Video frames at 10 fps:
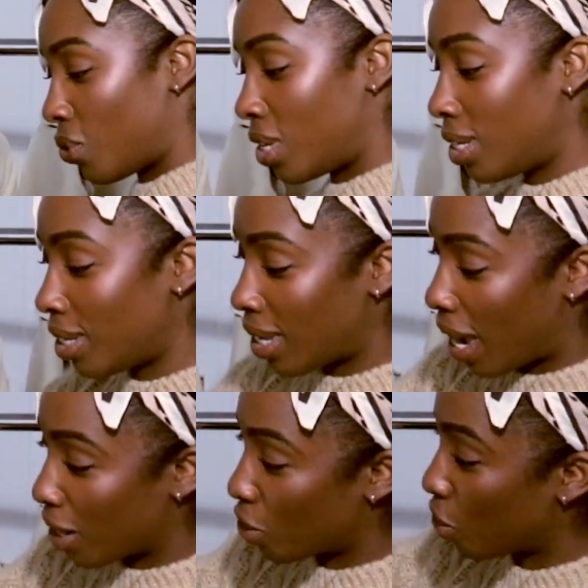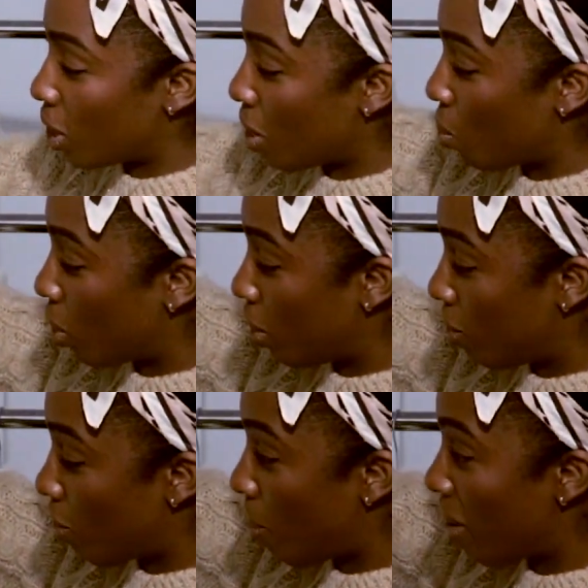this is actually one
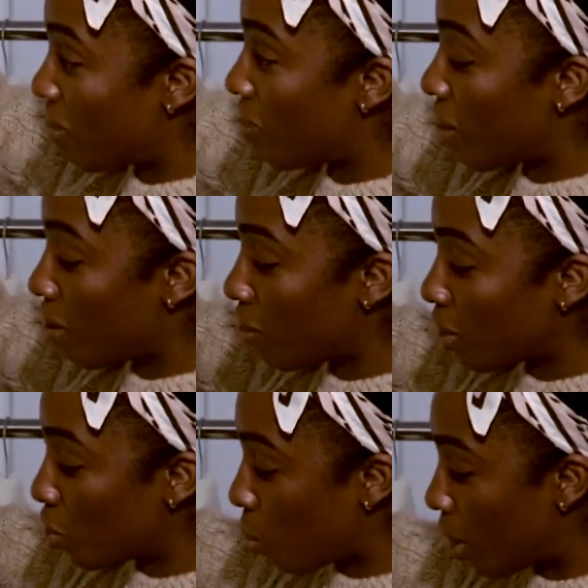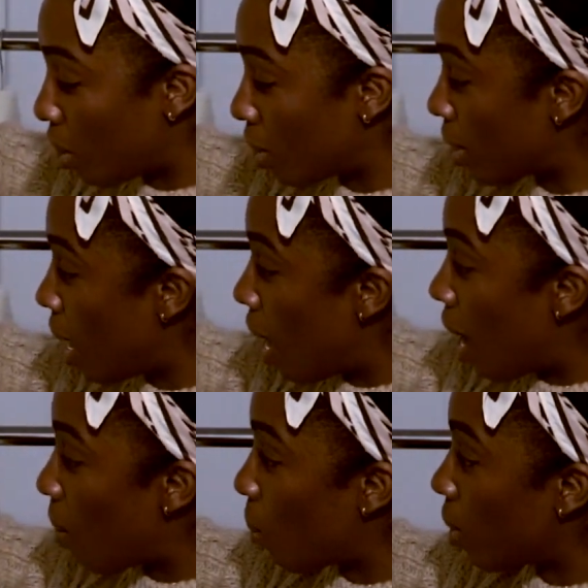of my favorite sweaters. I wear